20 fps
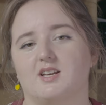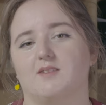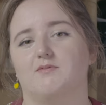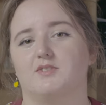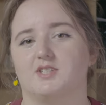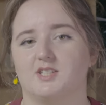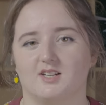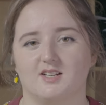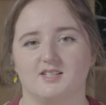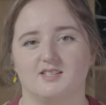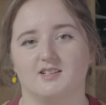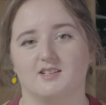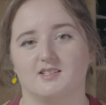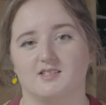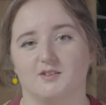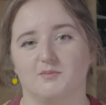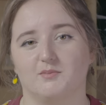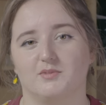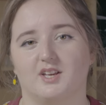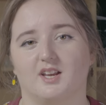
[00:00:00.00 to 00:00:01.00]
advertising
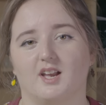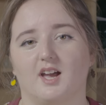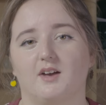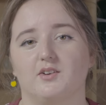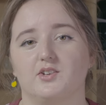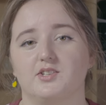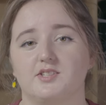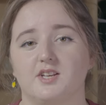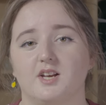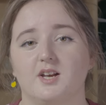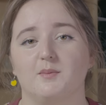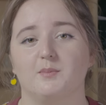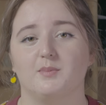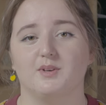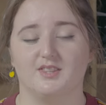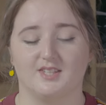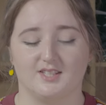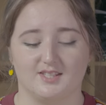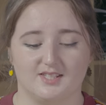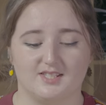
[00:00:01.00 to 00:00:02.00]
something else,
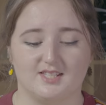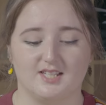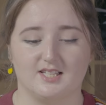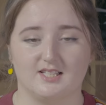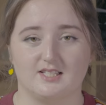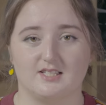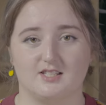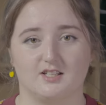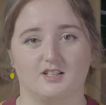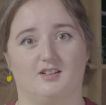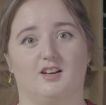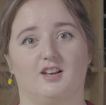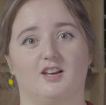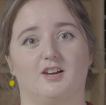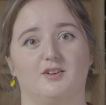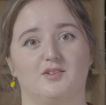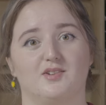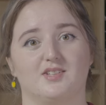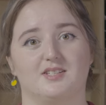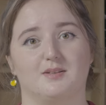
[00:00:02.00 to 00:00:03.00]
but that sits
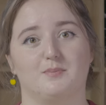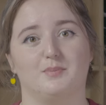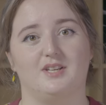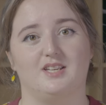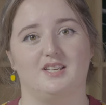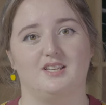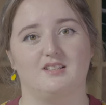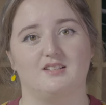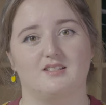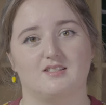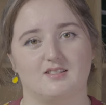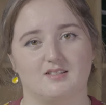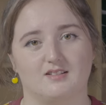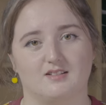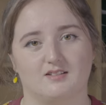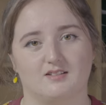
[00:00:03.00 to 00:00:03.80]
alone as a piece.